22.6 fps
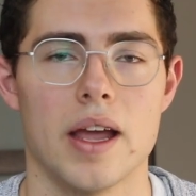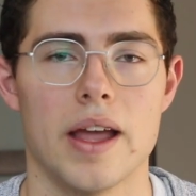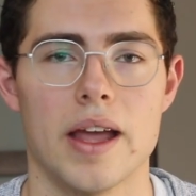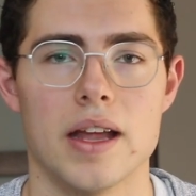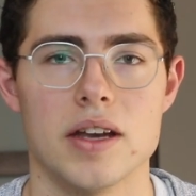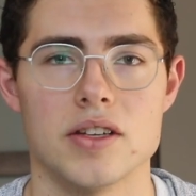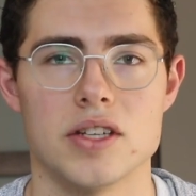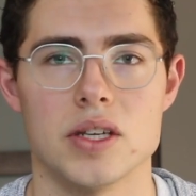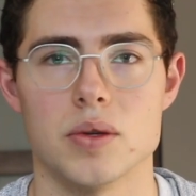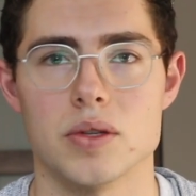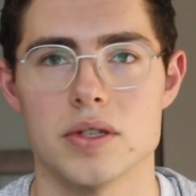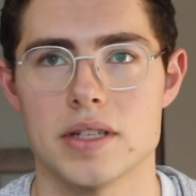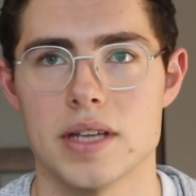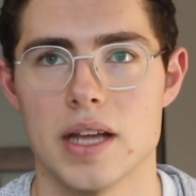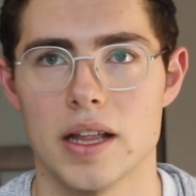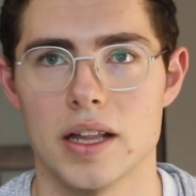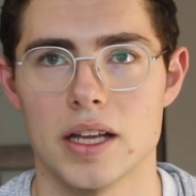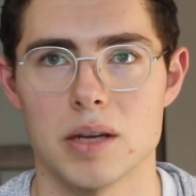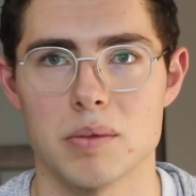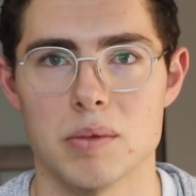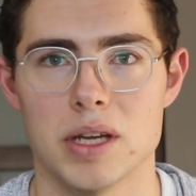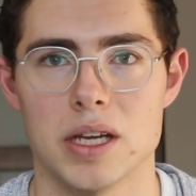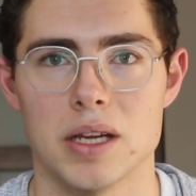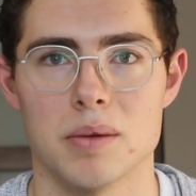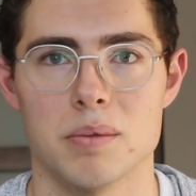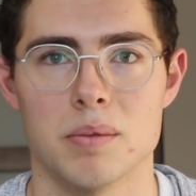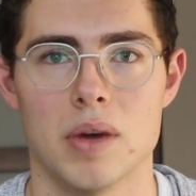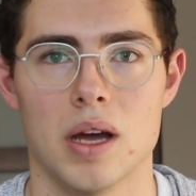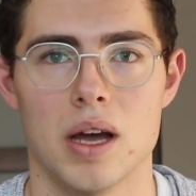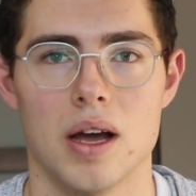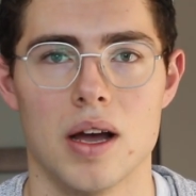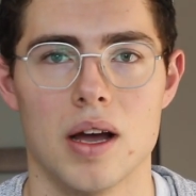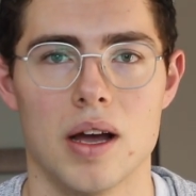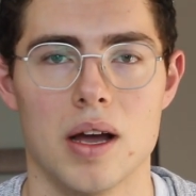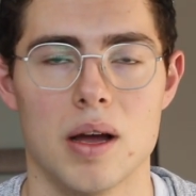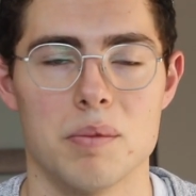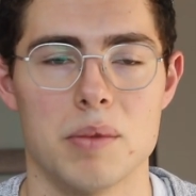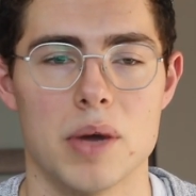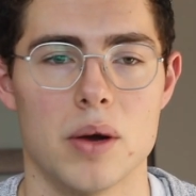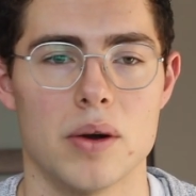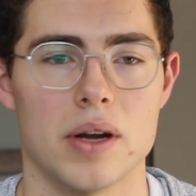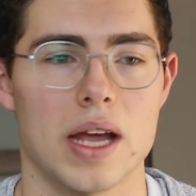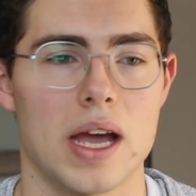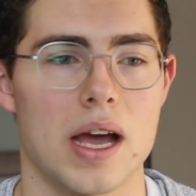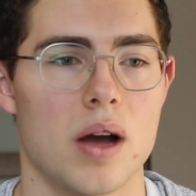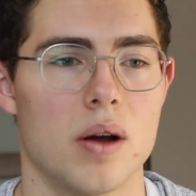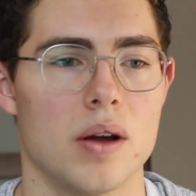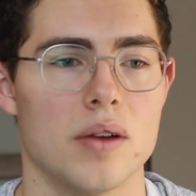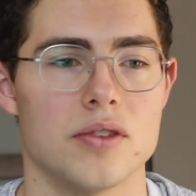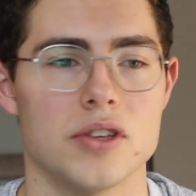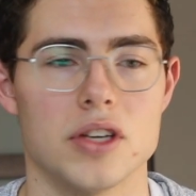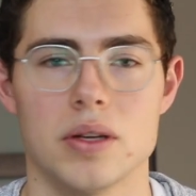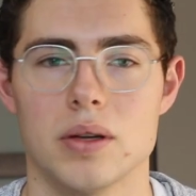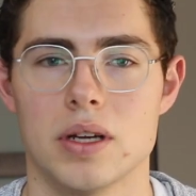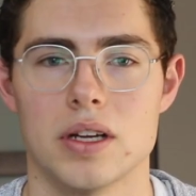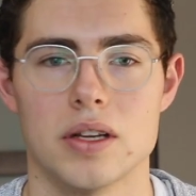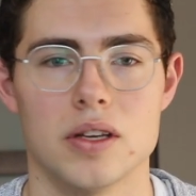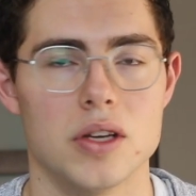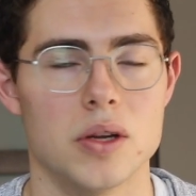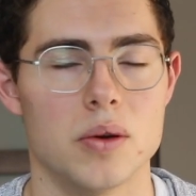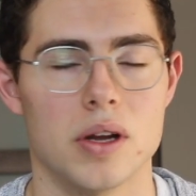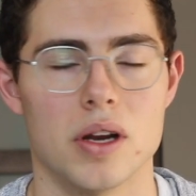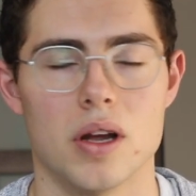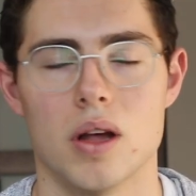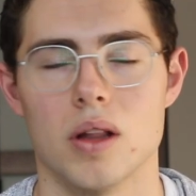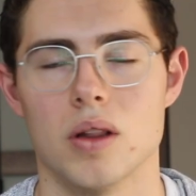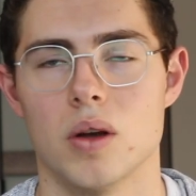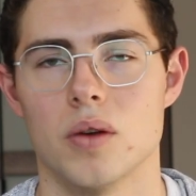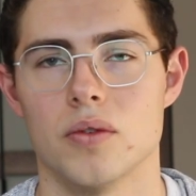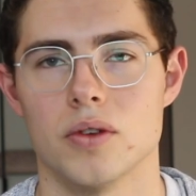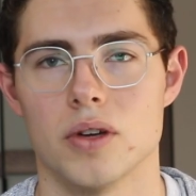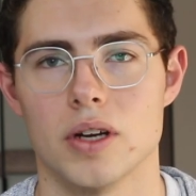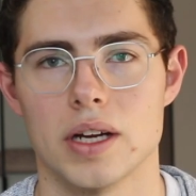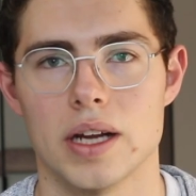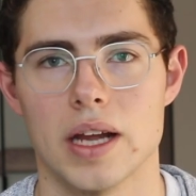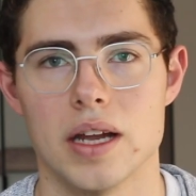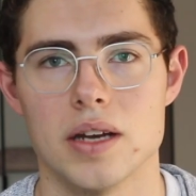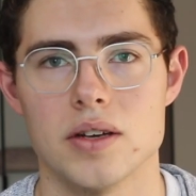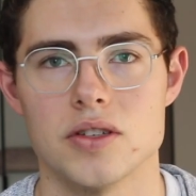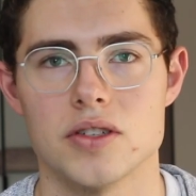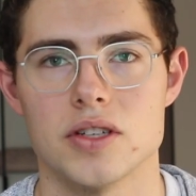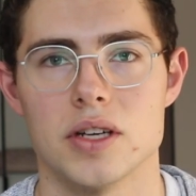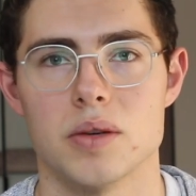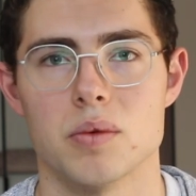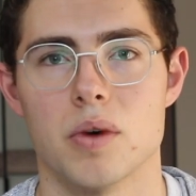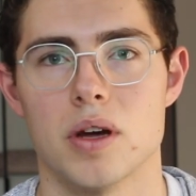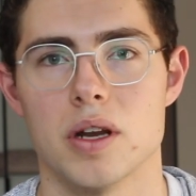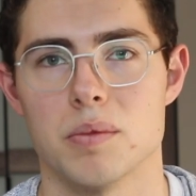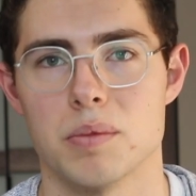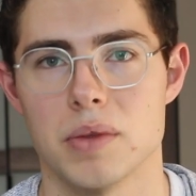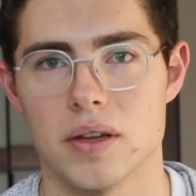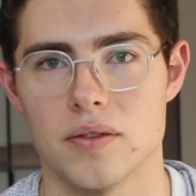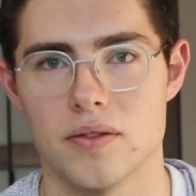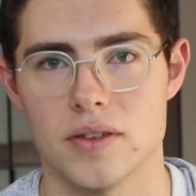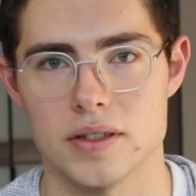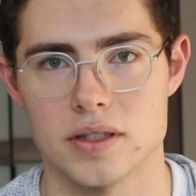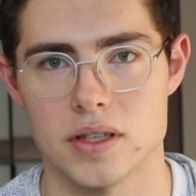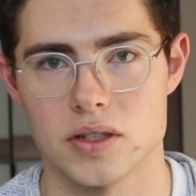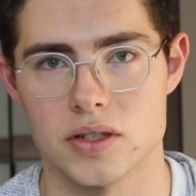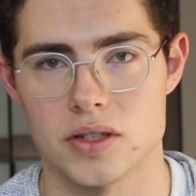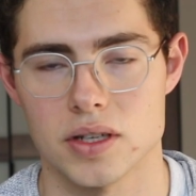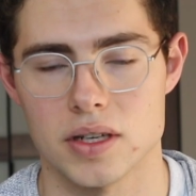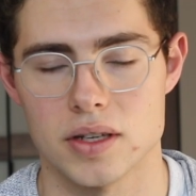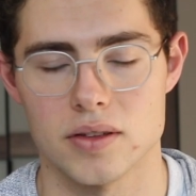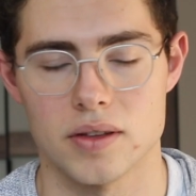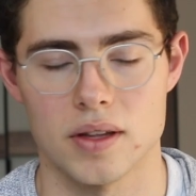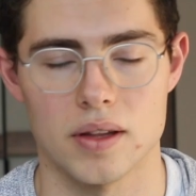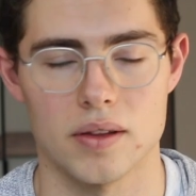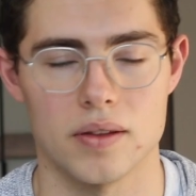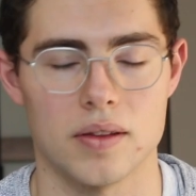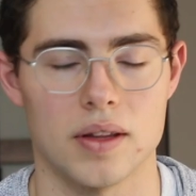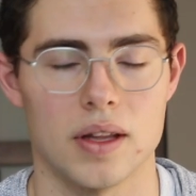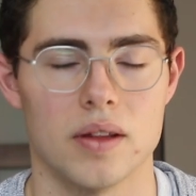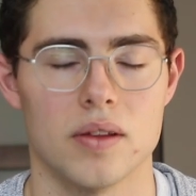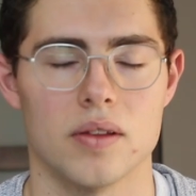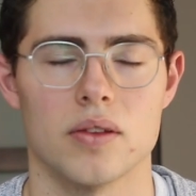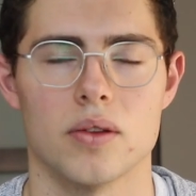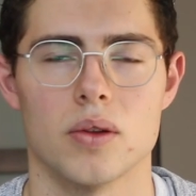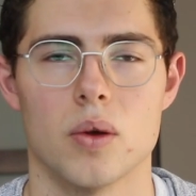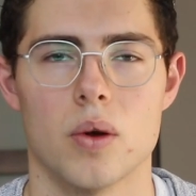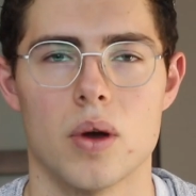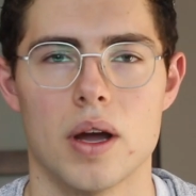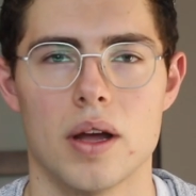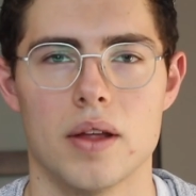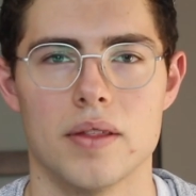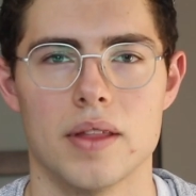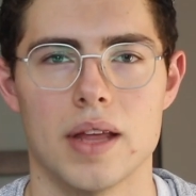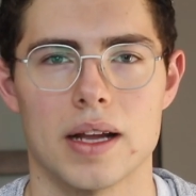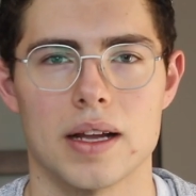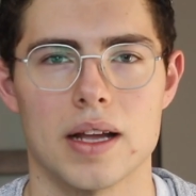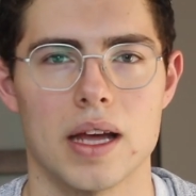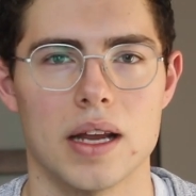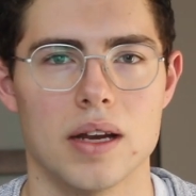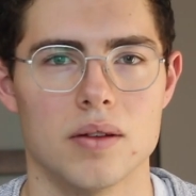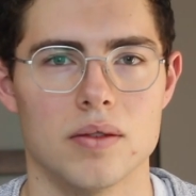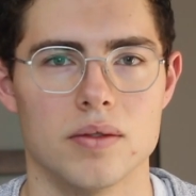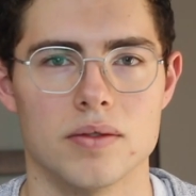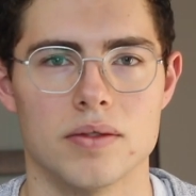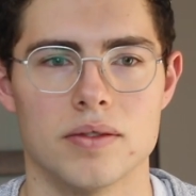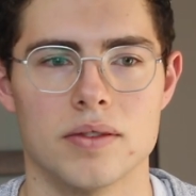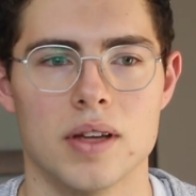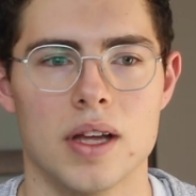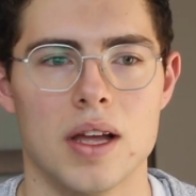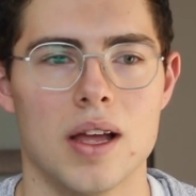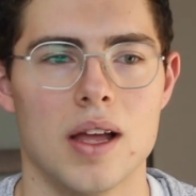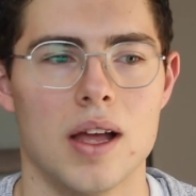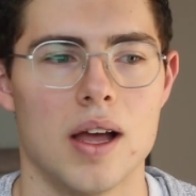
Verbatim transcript: and she was telling me about how if she could do it all over again, she'd want to be a physician assistant. So that kind of